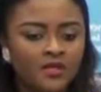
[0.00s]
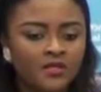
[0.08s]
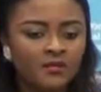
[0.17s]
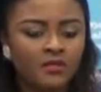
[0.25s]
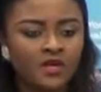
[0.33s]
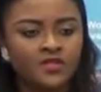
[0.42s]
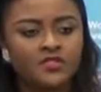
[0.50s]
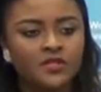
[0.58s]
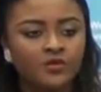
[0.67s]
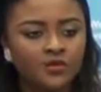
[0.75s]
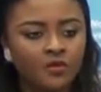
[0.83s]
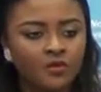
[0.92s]
the Patrice
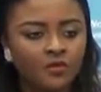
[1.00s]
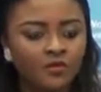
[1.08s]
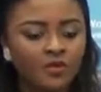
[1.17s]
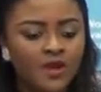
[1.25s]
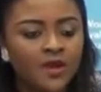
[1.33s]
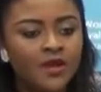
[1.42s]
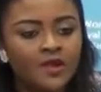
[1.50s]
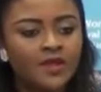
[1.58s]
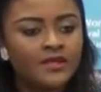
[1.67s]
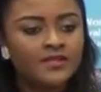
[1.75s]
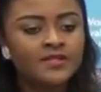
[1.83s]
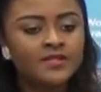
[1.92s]
Emery Lumumba.
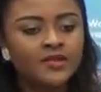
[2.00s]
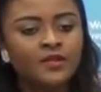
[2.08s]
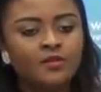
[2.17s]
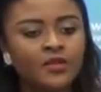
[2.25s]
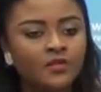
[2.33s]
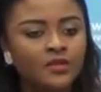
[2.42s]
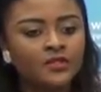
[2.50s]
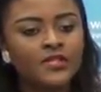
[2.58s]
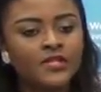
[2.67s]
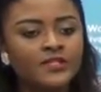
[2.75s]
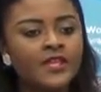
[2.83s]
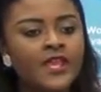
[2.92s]
These are the people
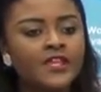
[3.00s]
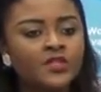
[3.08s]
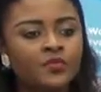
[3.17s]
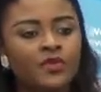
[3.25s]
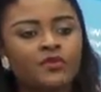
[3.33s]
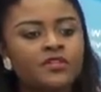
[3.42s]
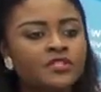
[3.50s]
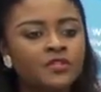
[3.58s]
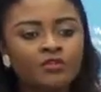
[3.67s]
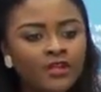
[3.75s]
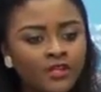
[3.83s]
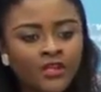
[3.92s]
that they experienced
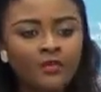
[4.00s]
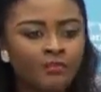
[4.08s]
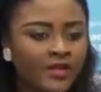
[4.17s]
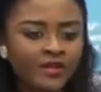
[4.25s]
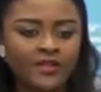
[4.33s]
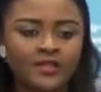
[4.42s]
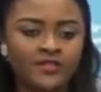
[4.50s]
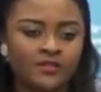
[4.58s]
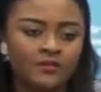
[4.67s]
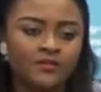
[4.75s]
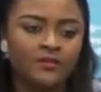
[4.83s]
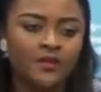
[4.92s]
real
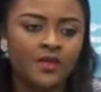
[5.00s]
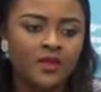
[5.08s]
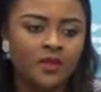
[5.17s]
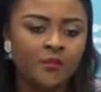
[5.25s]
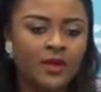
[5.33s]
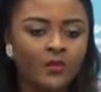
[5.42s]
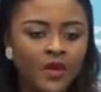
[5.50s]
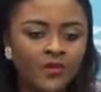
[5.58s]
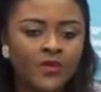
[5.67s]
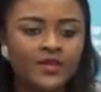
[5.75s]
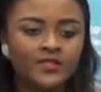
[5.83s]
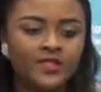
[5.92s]
imperialism. But what
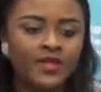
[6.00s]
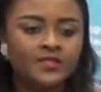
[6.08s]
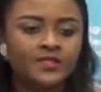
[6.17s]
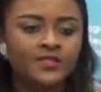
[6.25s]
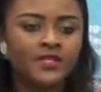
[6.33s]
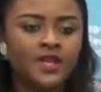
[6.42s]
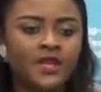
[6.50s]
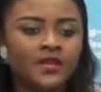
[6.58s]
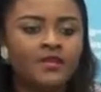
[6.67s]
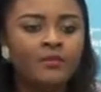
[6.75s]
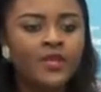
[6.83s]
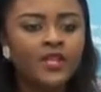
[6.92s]
we are saying today,
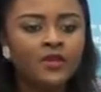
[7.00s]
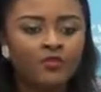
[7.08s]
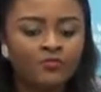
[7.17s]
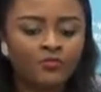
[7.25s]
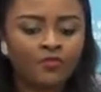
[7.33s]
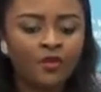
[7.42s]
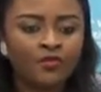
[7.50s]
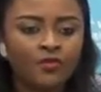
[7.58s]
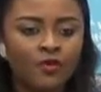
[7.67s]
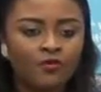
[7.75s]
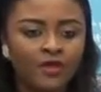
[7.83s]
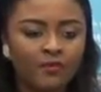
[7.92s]
the meaning
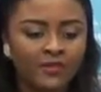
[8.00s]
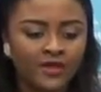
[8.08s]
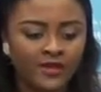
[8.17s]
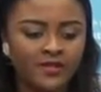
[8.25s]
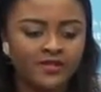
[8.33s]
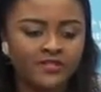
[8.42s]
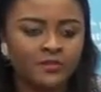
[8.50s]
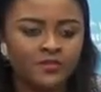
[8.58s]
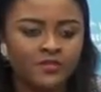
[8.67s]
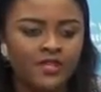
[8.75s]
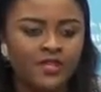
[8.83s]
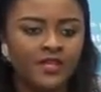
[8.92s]
of imperialism
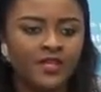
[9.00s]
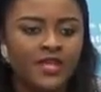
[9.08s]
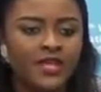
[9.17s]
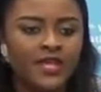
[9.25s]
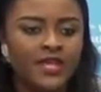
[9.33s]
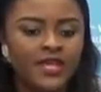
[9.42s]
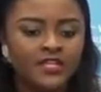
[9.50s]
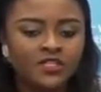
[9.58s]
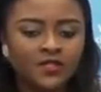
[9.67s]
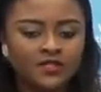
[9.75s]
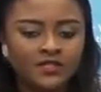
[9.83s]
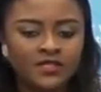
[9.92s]
today is
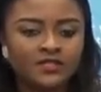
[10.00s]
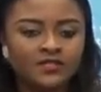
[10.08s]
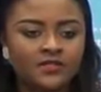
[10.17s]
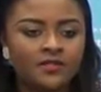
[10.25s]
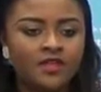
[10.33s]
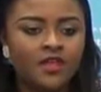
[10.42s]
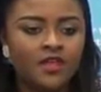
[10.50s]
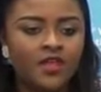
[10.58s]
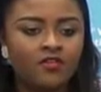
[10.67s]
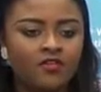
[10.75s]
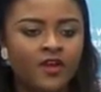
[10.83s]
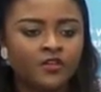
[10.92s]
not just
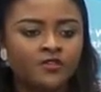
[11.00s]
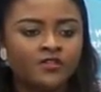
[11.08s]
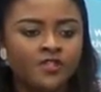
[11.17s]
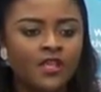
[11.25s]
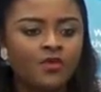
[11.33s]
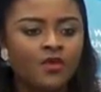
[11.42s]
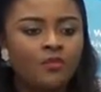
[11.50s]
a fact of saying we are